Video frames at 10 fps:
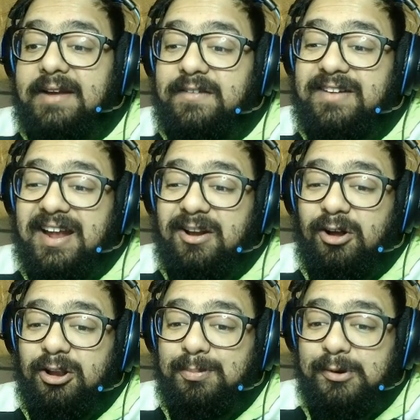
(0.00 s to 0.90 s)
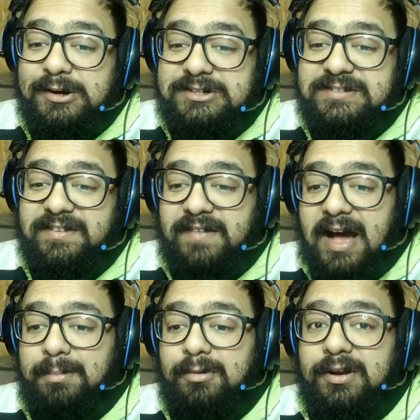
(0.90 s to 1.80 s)
$59 purchase of
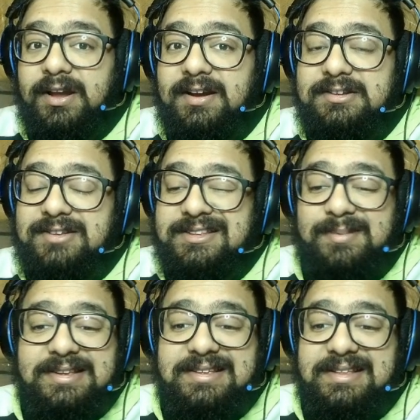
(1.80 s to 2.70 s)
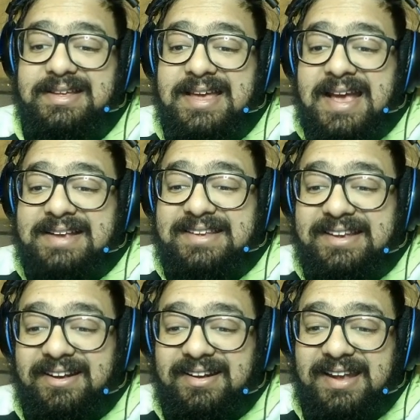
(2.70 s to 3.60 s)
Apple Care. So that's basically
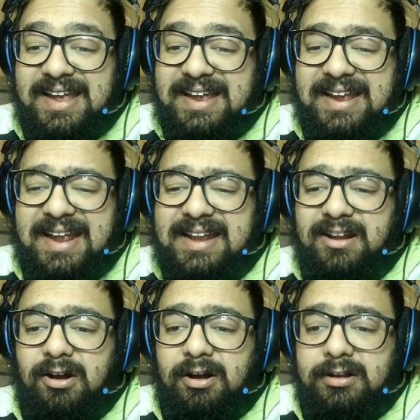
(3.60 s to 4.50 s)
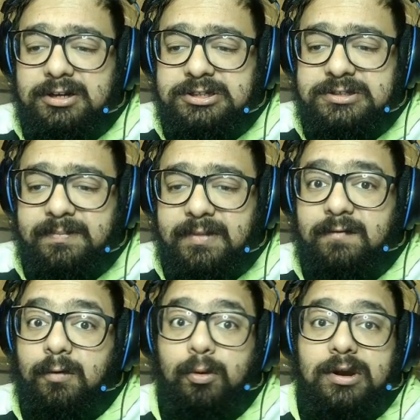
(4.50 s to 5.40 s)
$680
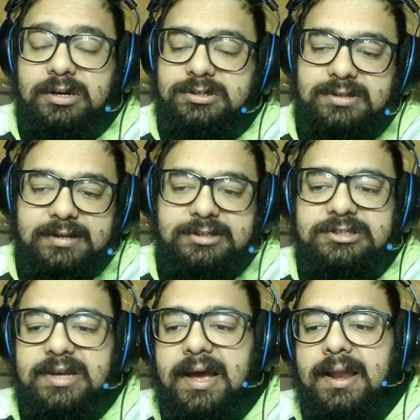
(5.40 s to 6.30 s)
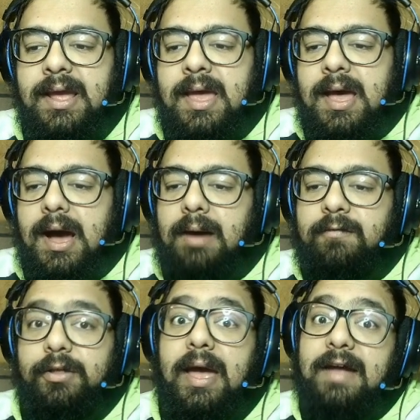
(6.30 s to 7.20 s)
for where she's at
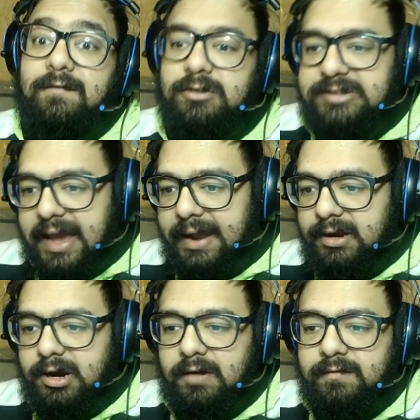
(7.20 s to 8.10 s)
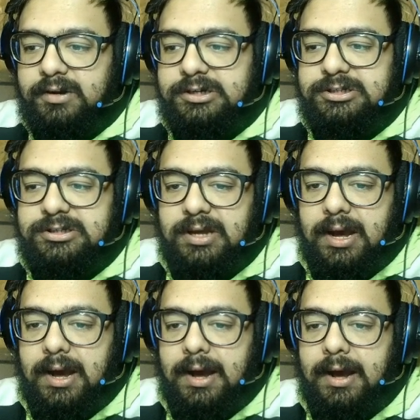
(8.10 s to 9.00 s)
for the headphones and coverage.
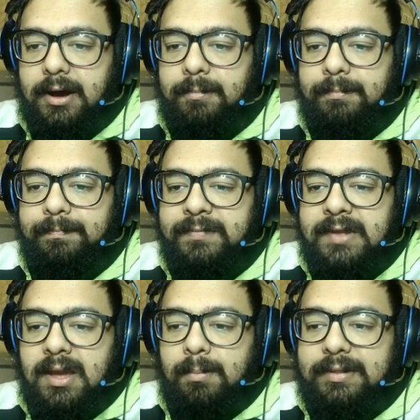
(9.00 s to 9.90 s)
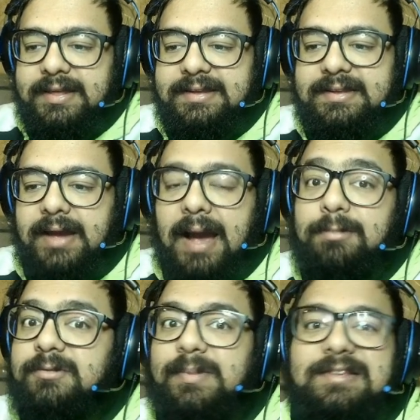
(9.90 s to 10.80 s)
But
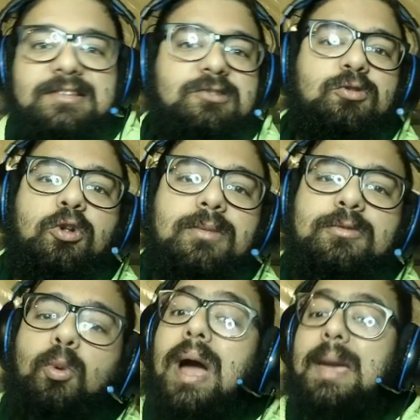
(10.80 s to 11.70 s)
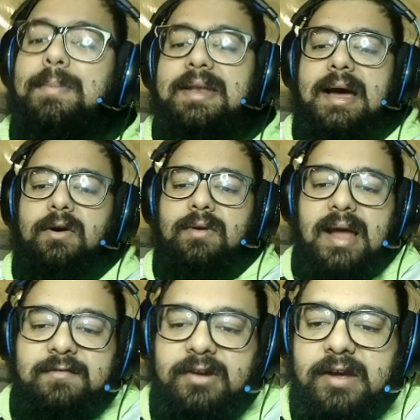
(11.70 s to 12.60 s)
Apple's basically just told them to wipe it
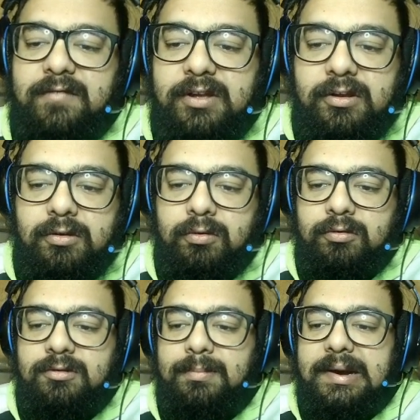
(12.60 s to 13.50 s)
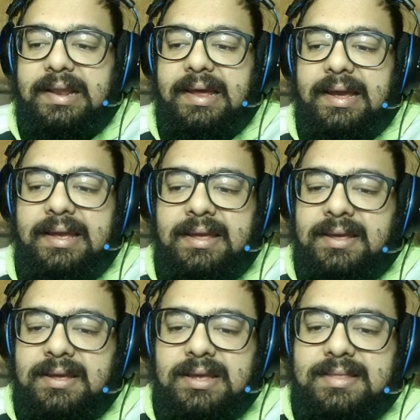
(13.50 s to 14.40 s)
down after every use. But like